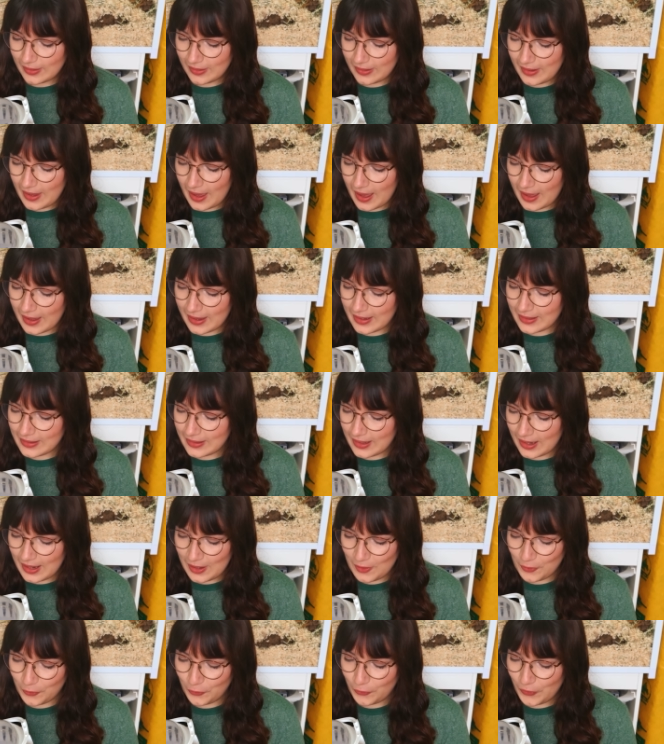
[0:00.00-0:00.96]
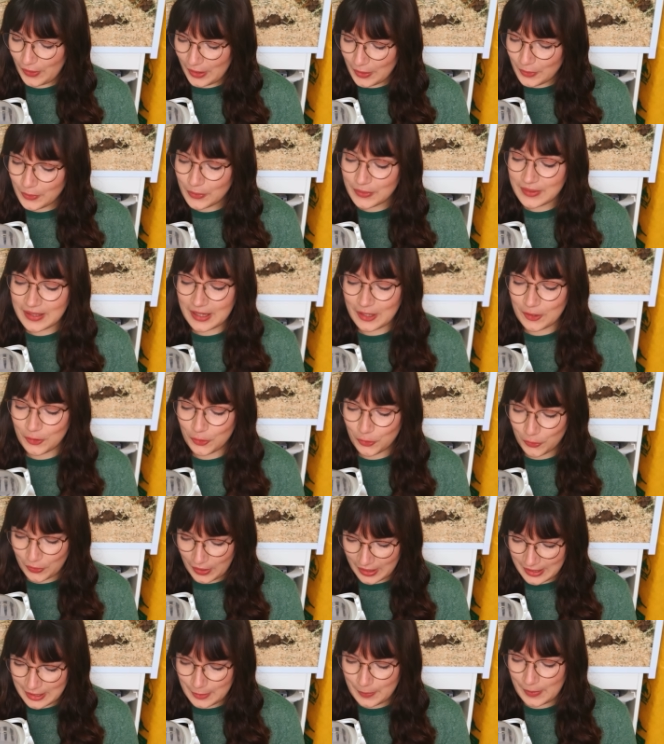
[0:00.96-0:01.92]
yeah it, it feels
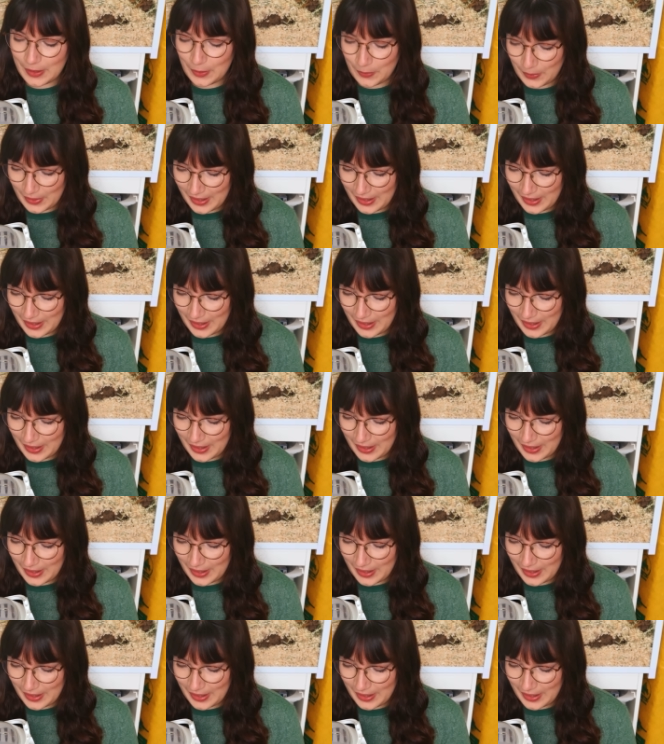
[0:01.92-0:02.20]
incredibly